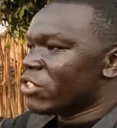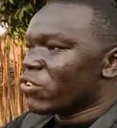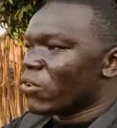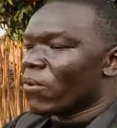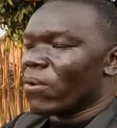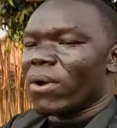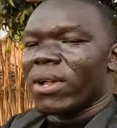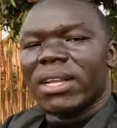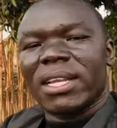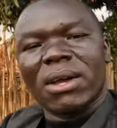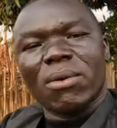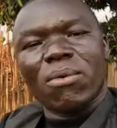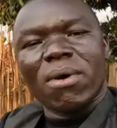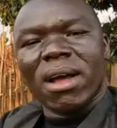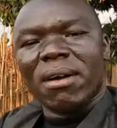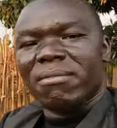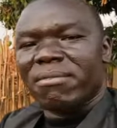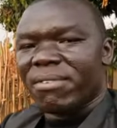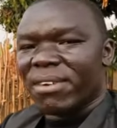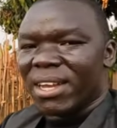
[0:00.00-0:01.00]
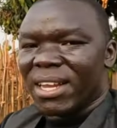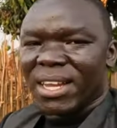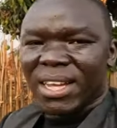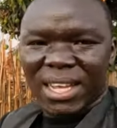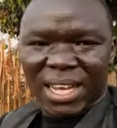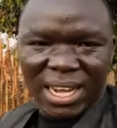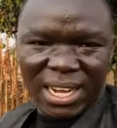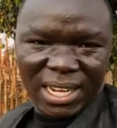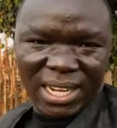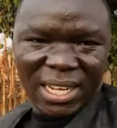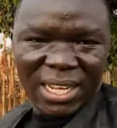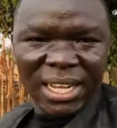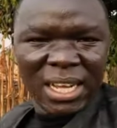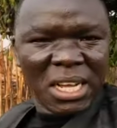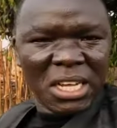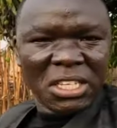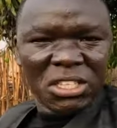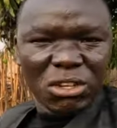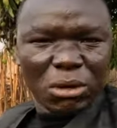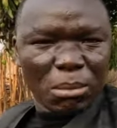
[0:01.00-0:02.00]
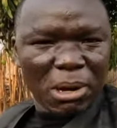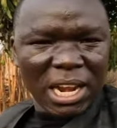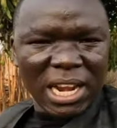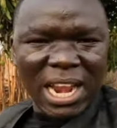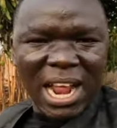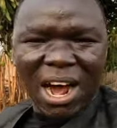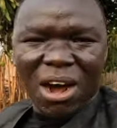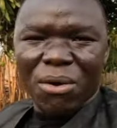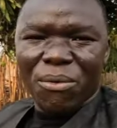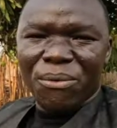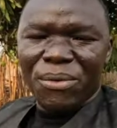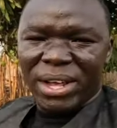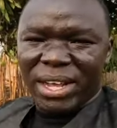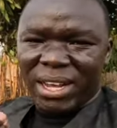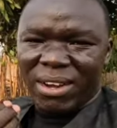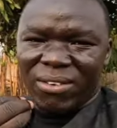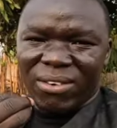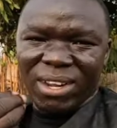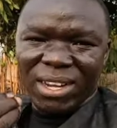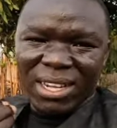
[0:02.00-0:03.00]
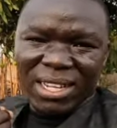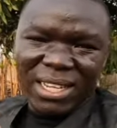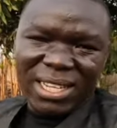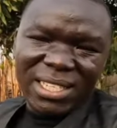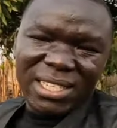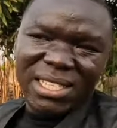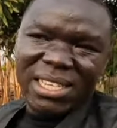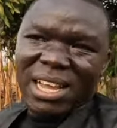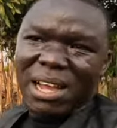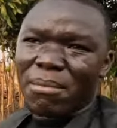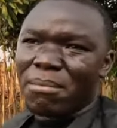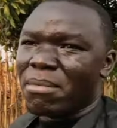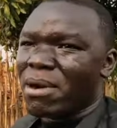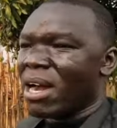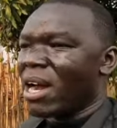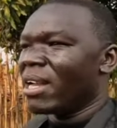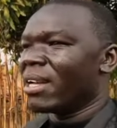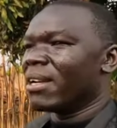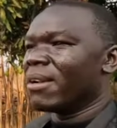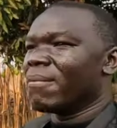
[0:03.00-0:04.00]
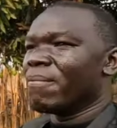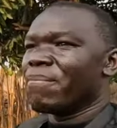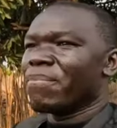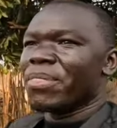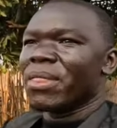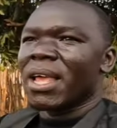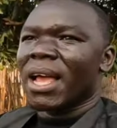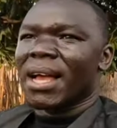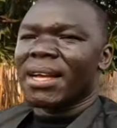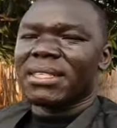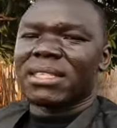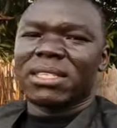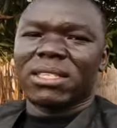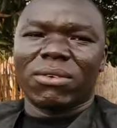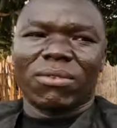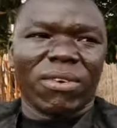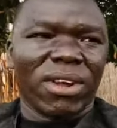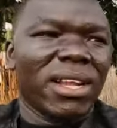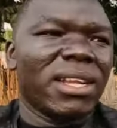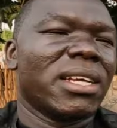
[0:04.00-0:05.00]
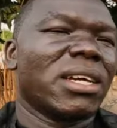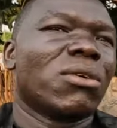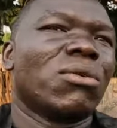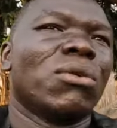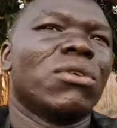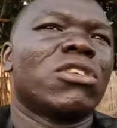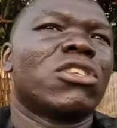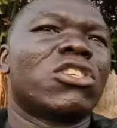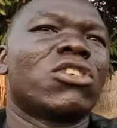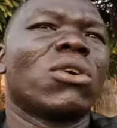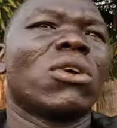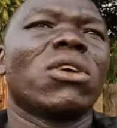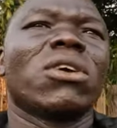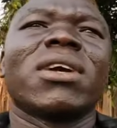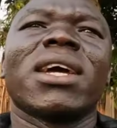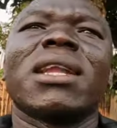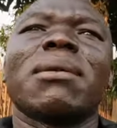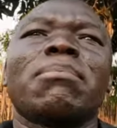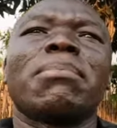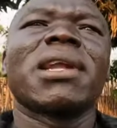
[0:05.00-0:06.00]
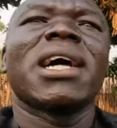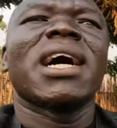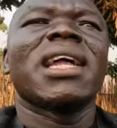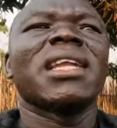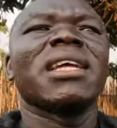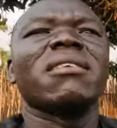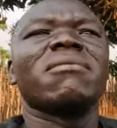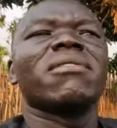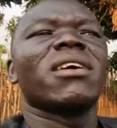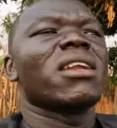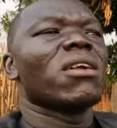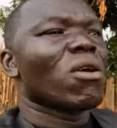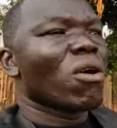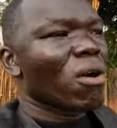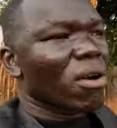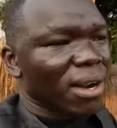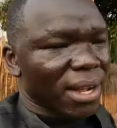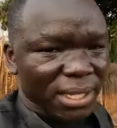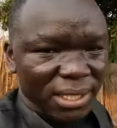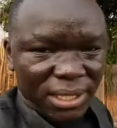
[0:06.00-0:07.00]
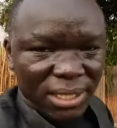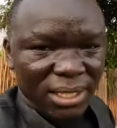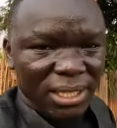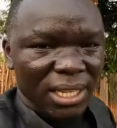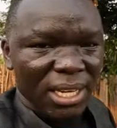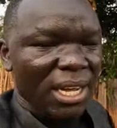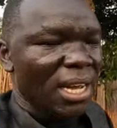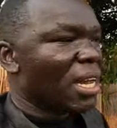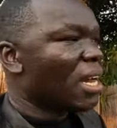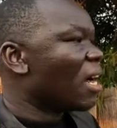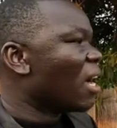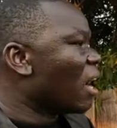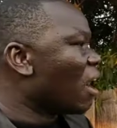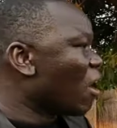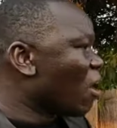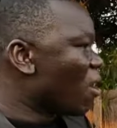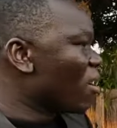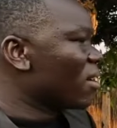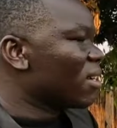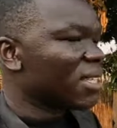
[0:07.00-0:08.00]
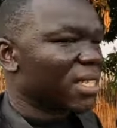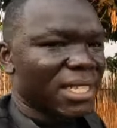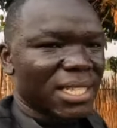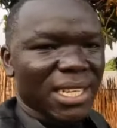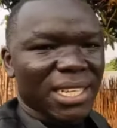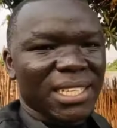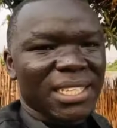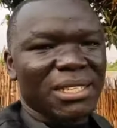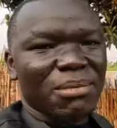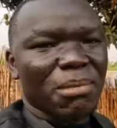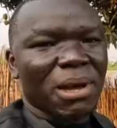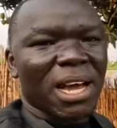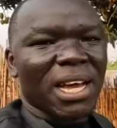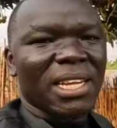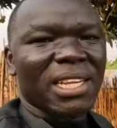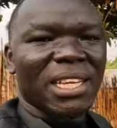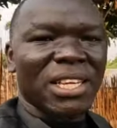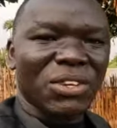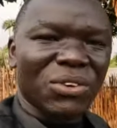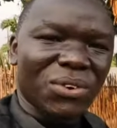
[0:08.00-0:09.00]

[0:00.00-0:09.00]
So they were very young. So but now we can really eat them, and it's really good. So you can plant even orange, all these things, man.